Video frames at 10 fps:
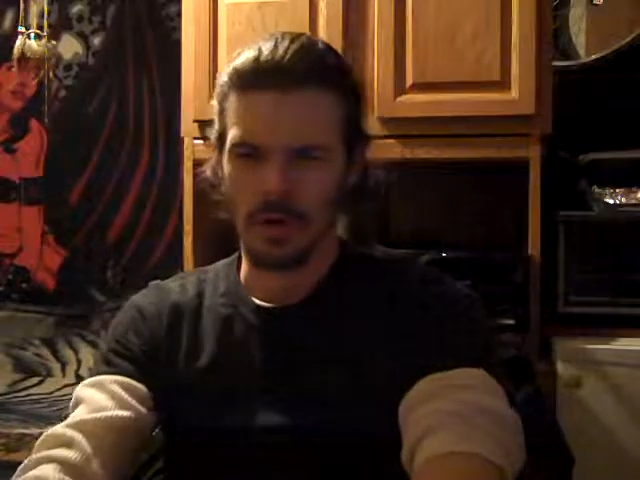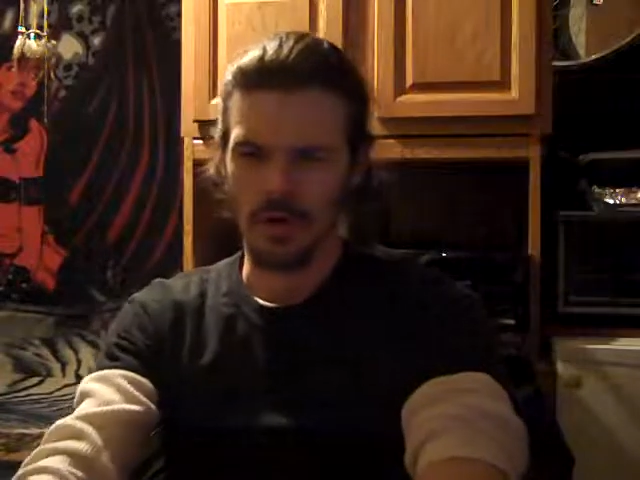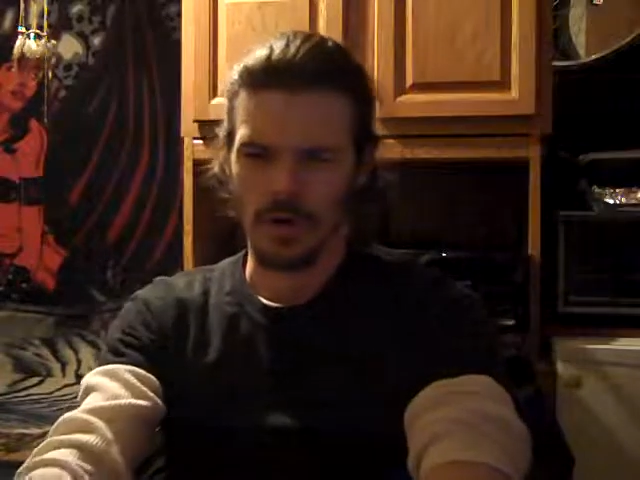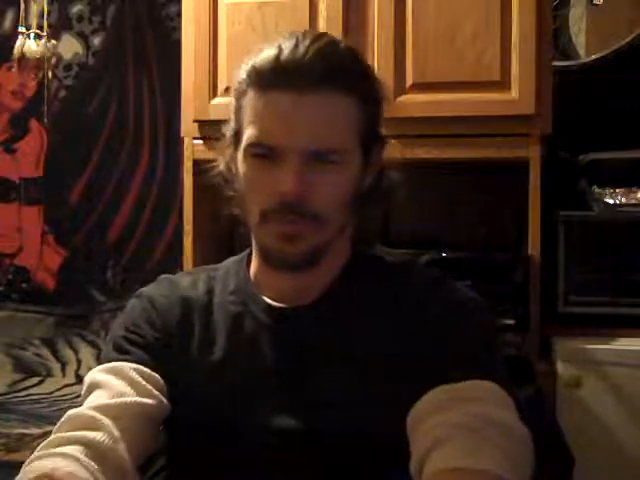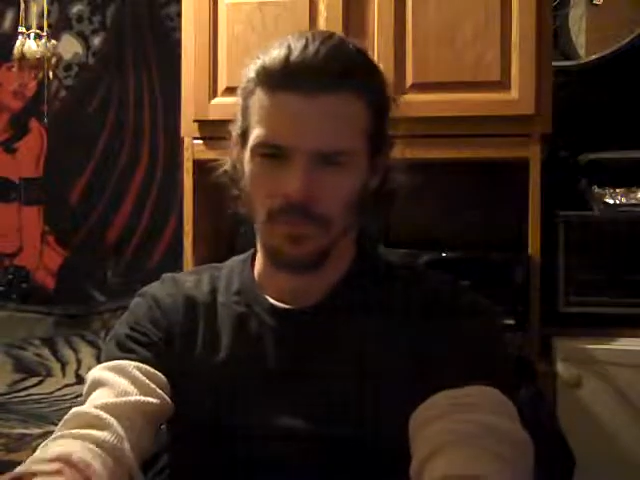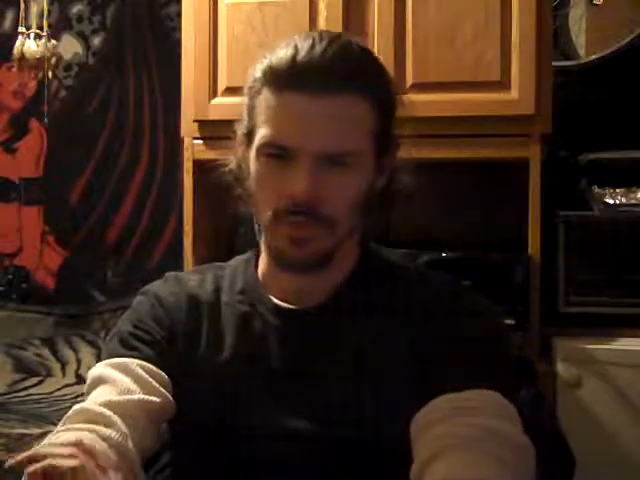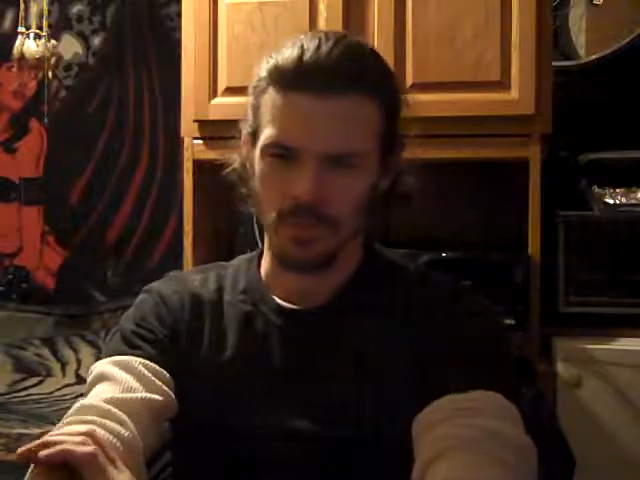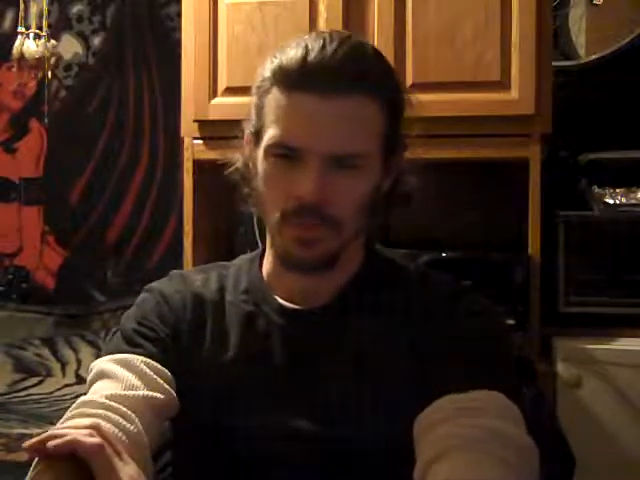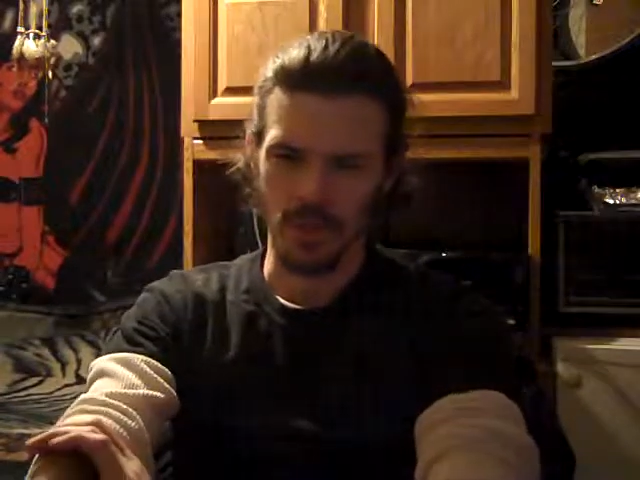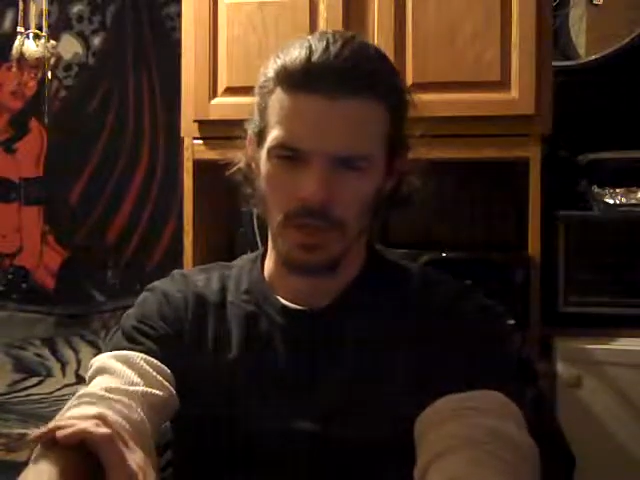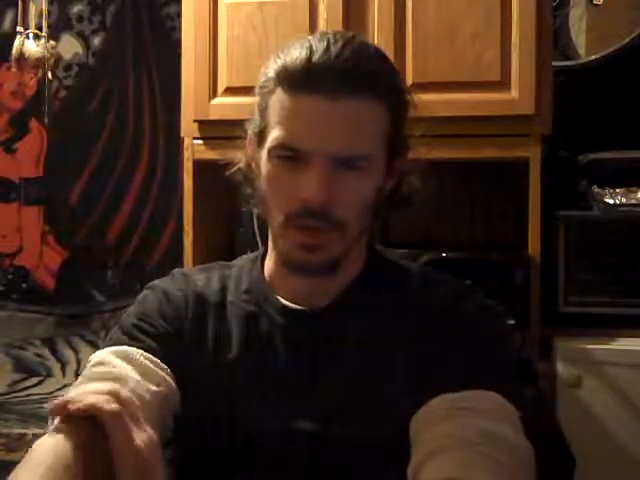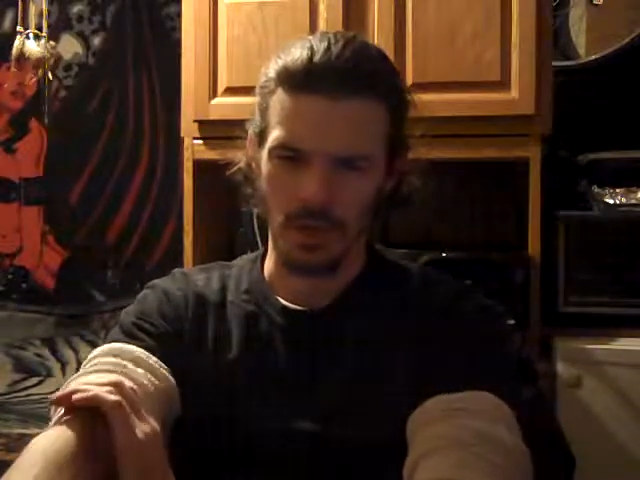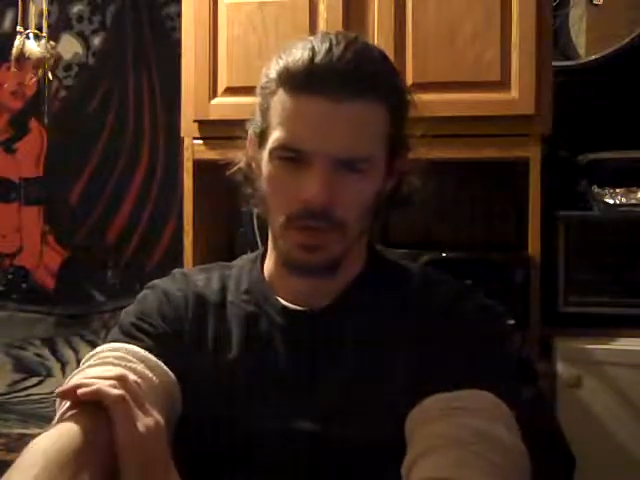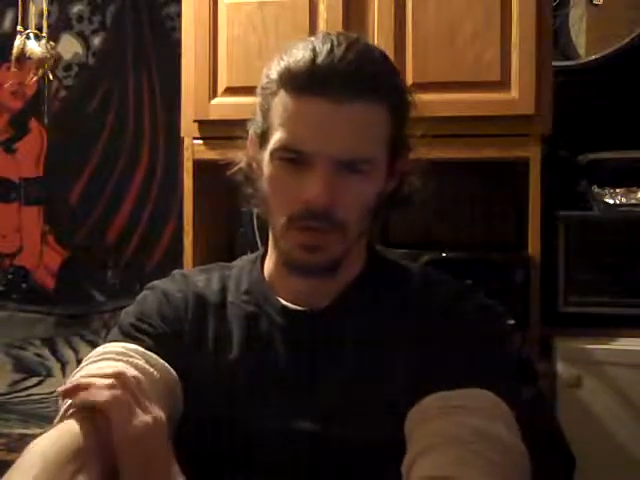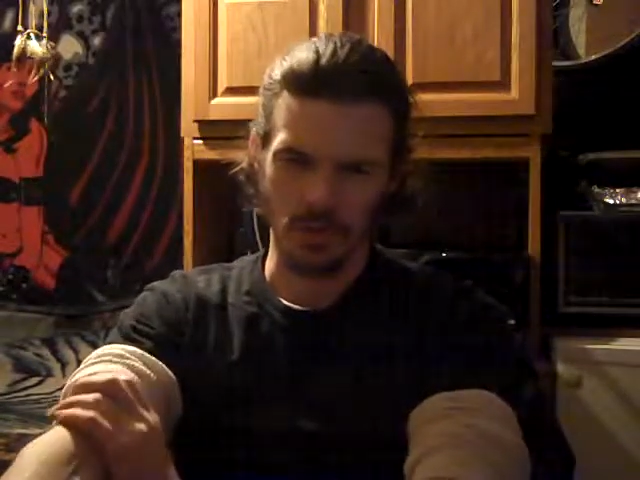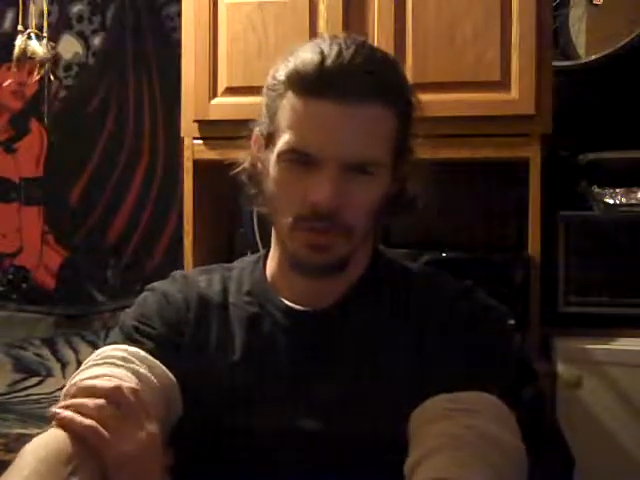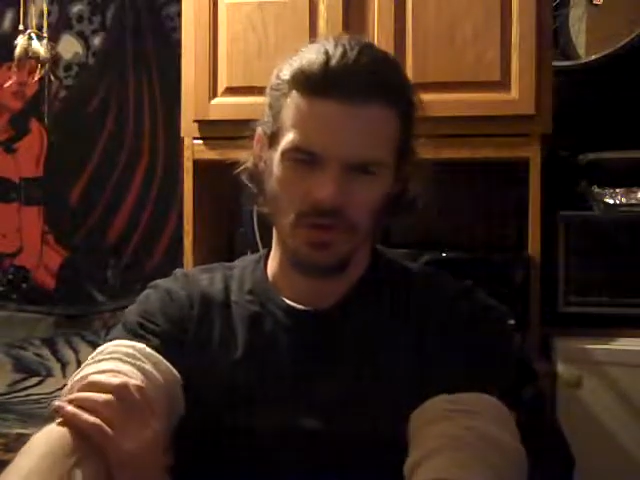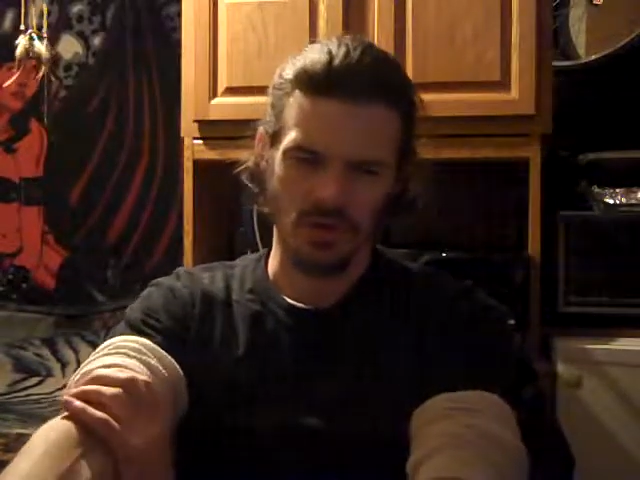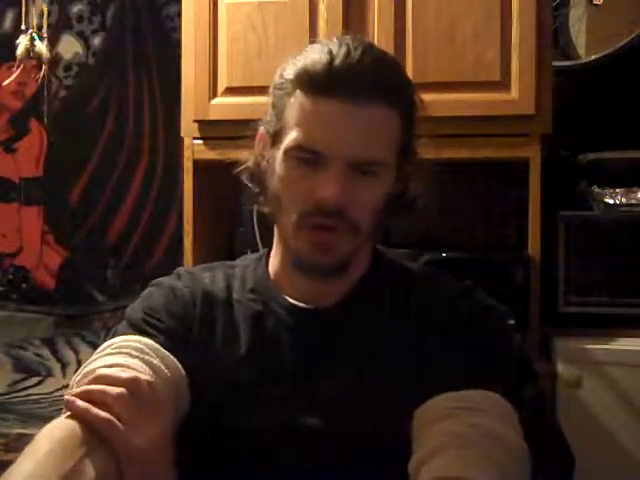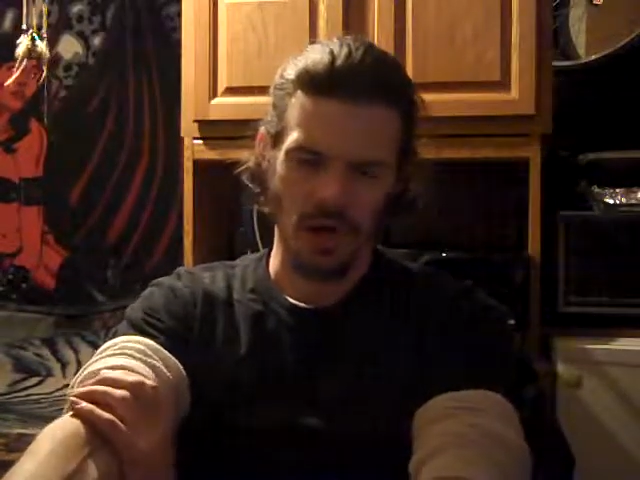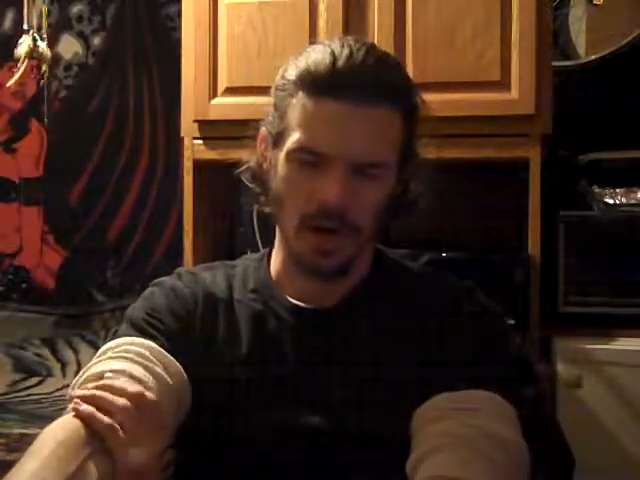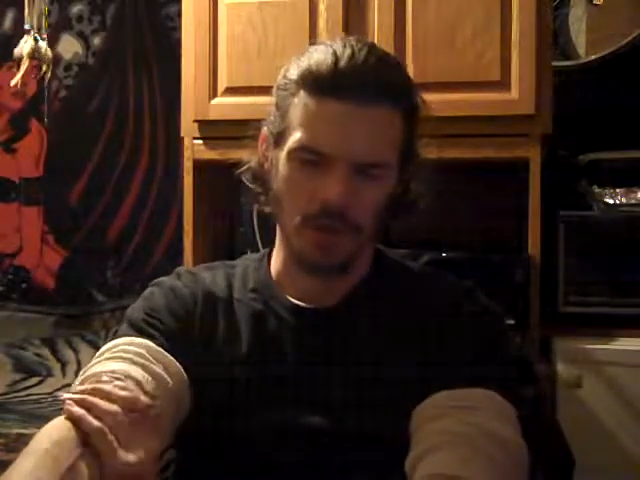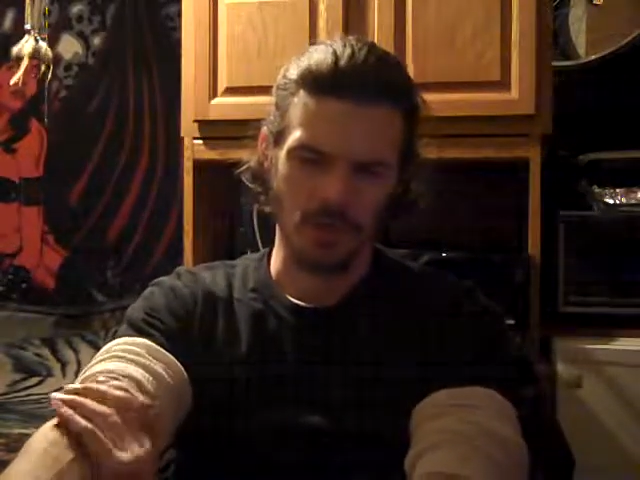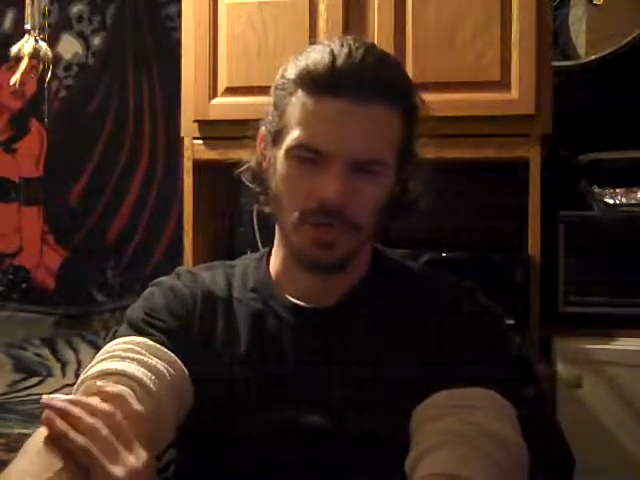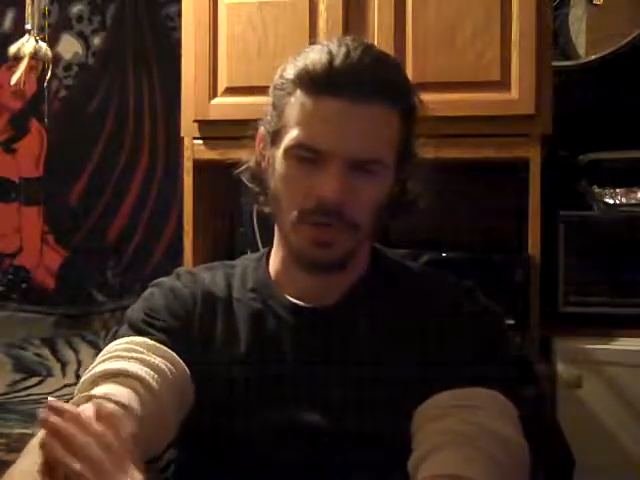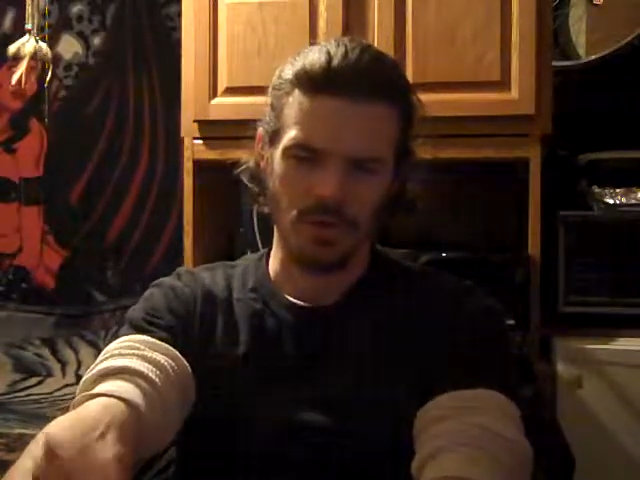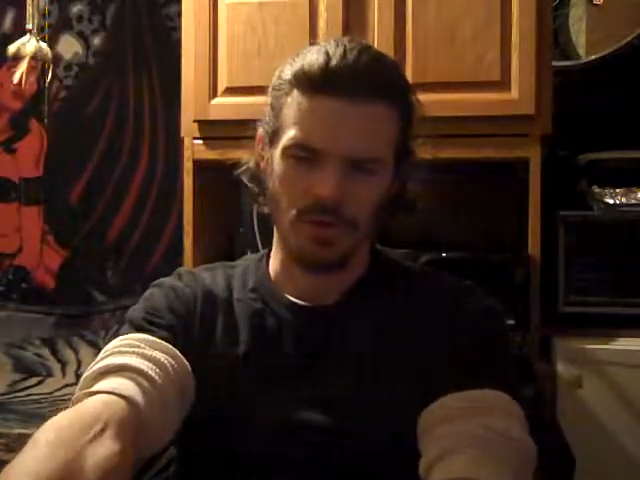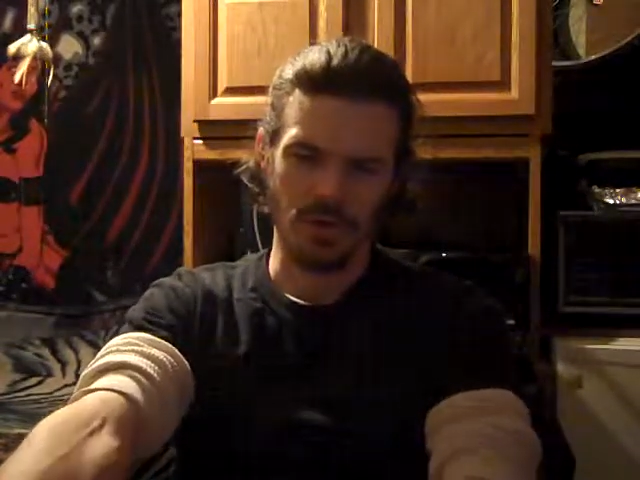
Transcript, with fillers: not feeling well, showered,